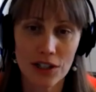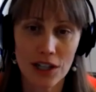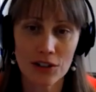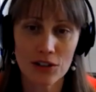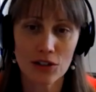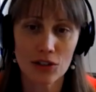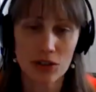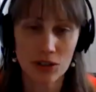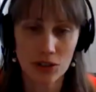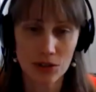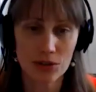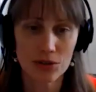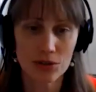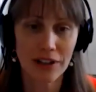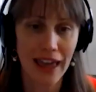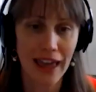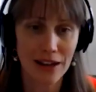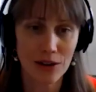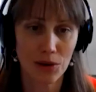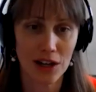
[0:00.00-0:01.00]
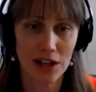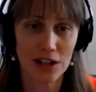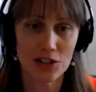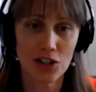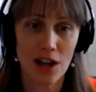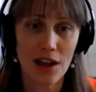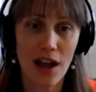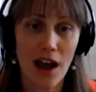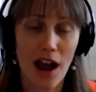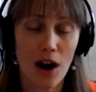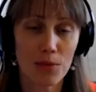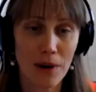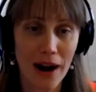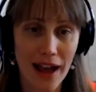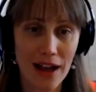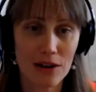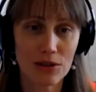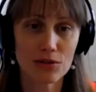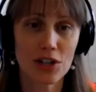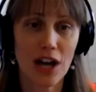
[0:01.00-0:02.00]
include language
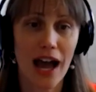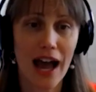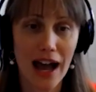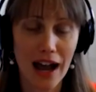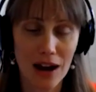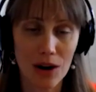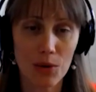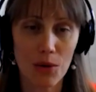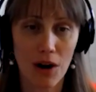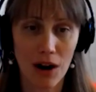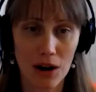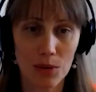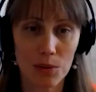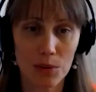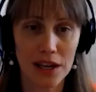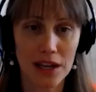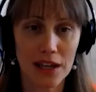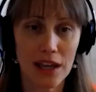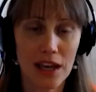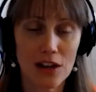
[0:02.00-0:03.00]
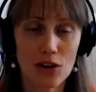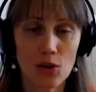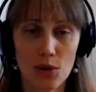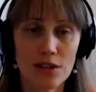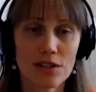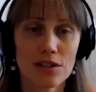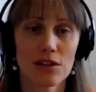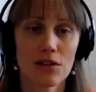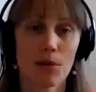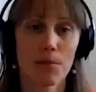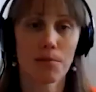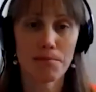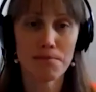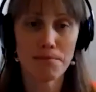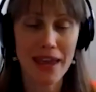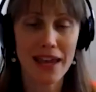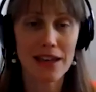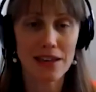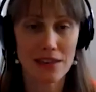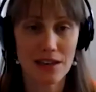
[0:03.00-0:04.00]
around how are we going to, you know,
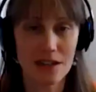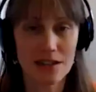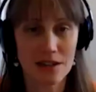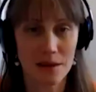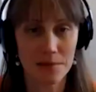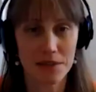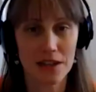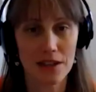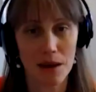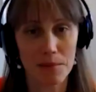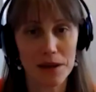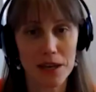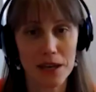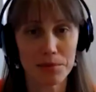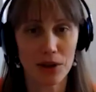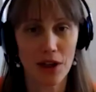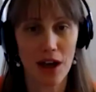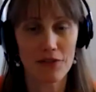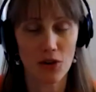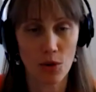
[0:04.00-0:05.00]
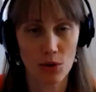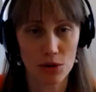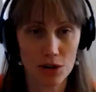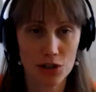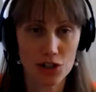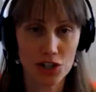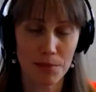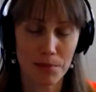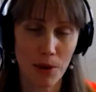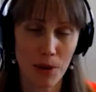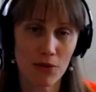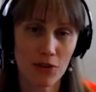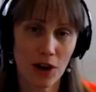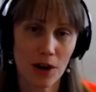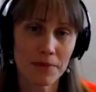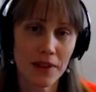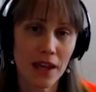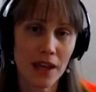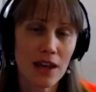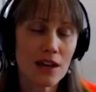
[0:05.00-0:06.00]
make this something that people have ownership
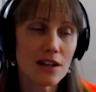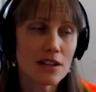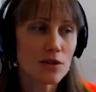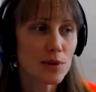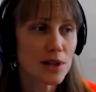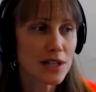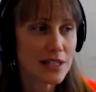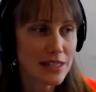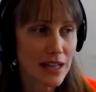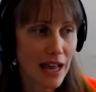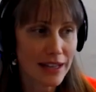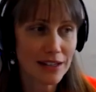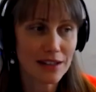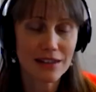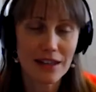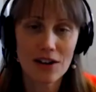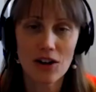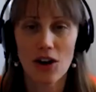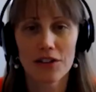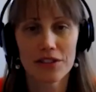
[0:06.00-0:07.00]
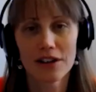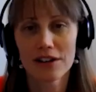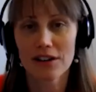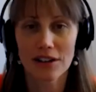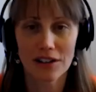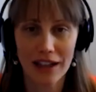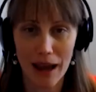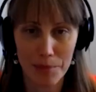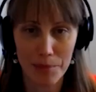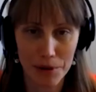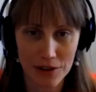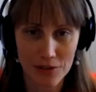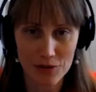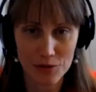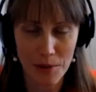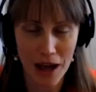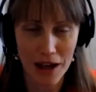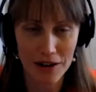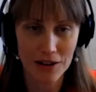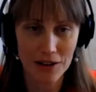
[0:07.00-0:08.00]
over. So we designed a thing called the
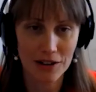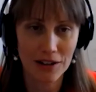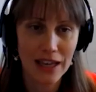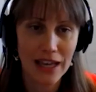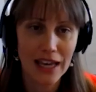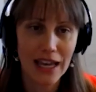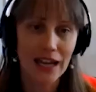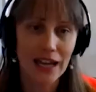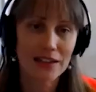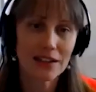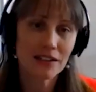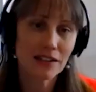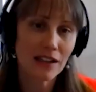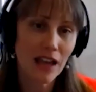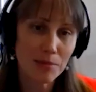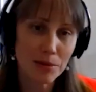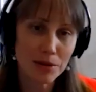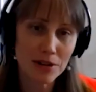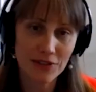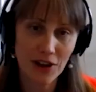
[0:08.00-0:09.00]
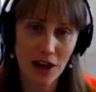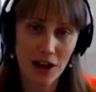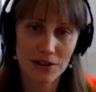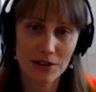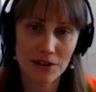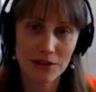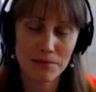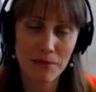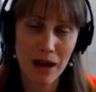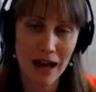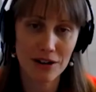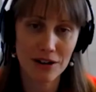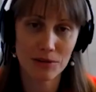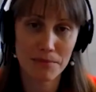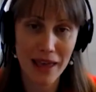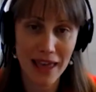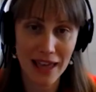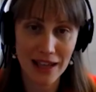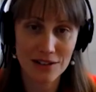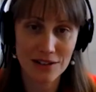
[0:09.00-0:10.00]
collaborative model. And the collaborative model
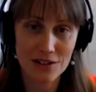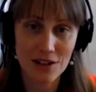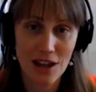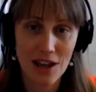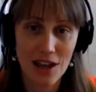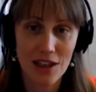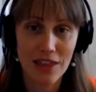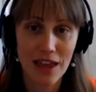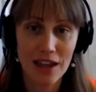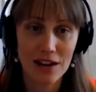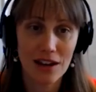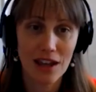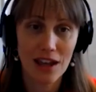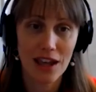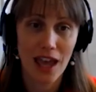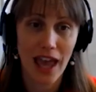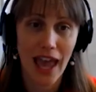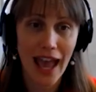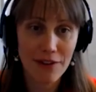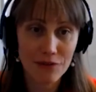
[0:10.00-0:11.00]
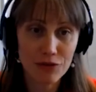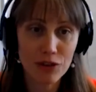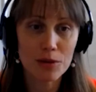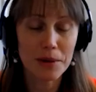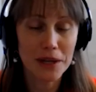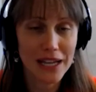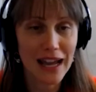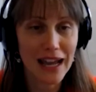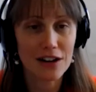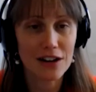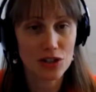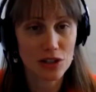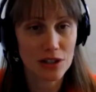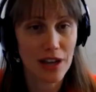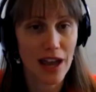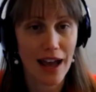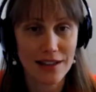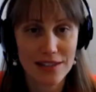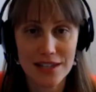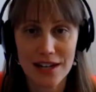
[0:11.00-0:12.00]
meant that everybody
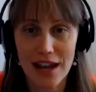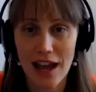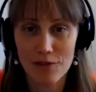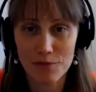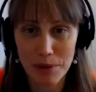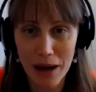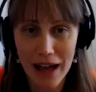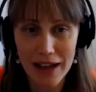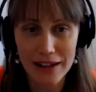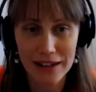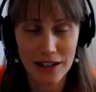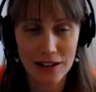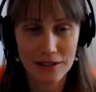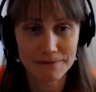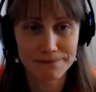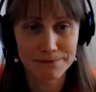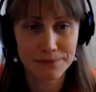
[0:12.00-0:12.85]
actually has to have buy-in.